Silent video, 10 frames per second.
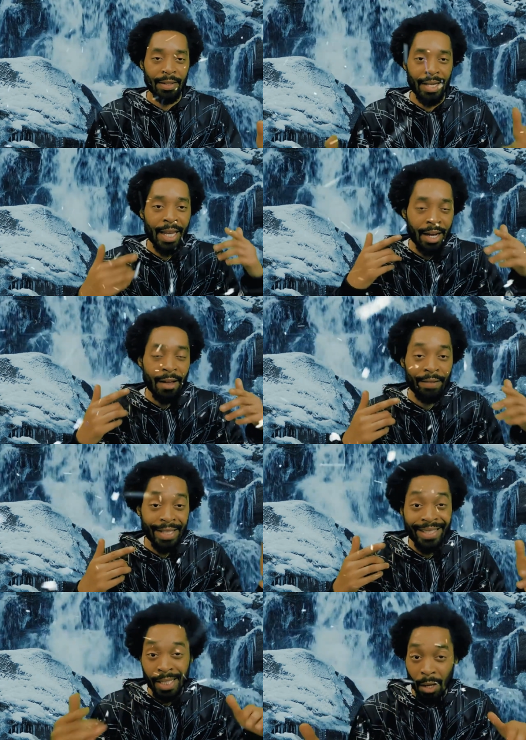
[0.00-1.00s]
in and of
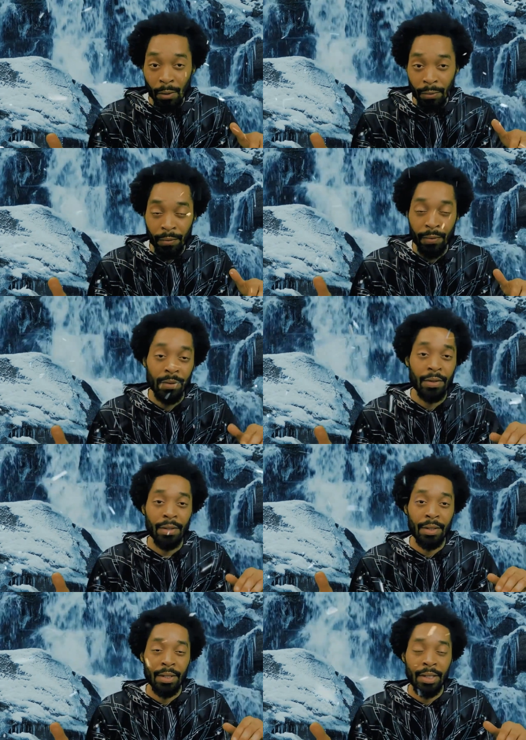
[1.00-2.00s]
itself
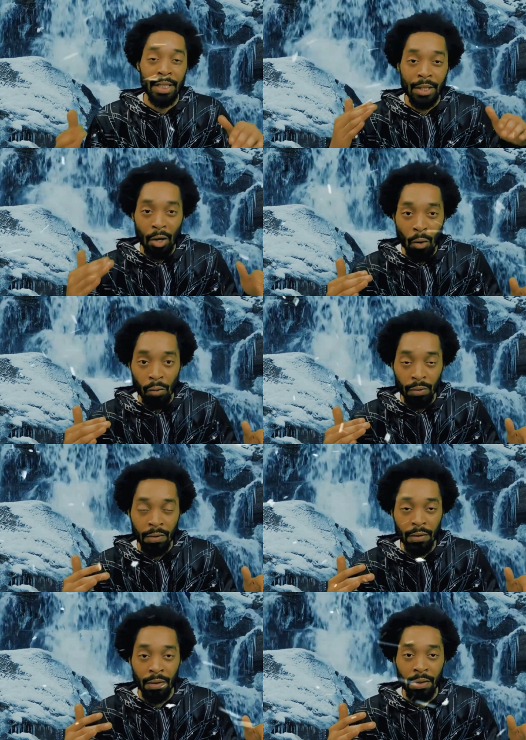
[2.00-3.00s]
denotes